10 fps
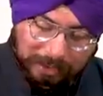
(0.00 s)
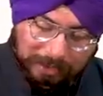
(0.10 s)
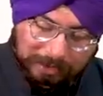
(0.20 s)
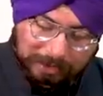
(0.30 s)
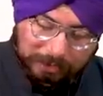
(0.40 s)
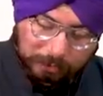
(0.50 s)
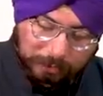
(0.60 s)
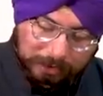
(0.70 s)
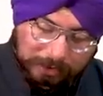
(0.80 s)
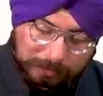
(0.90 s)
under
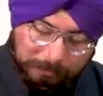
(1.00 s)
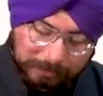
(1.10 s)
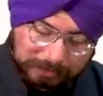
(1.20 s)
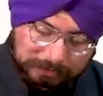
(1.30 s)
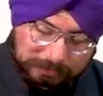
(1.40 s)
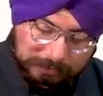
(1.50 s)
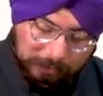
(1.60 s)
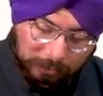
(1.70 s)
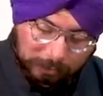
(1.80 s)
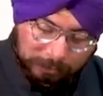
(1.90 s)
your Ministry
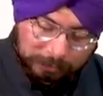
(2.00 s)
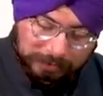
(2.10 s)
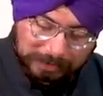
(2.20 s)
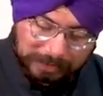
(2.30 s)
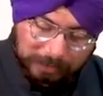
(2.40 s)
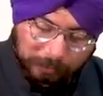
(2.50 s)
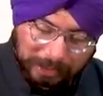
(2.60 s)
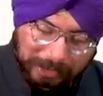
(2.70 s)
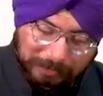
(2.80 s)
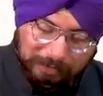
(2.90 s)
of
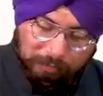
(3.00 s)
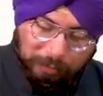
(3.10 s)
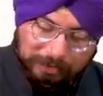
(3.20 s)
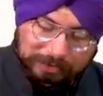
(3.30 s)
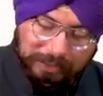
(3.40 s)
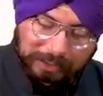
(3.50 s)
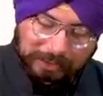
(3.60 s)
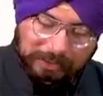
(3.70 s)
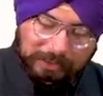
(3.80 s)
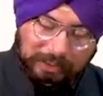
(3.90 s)
Environment, Forest
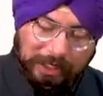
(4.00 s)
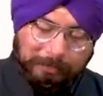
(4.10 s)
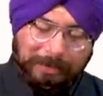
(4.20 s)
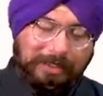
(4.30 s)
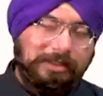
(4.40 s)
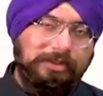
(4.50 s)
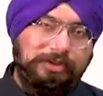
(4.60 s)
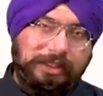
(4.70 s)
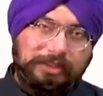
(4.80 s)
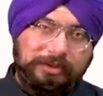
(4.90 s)
and Climate
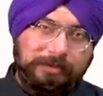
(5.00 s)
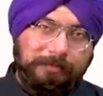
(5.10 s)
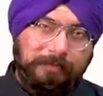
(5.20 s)
Change.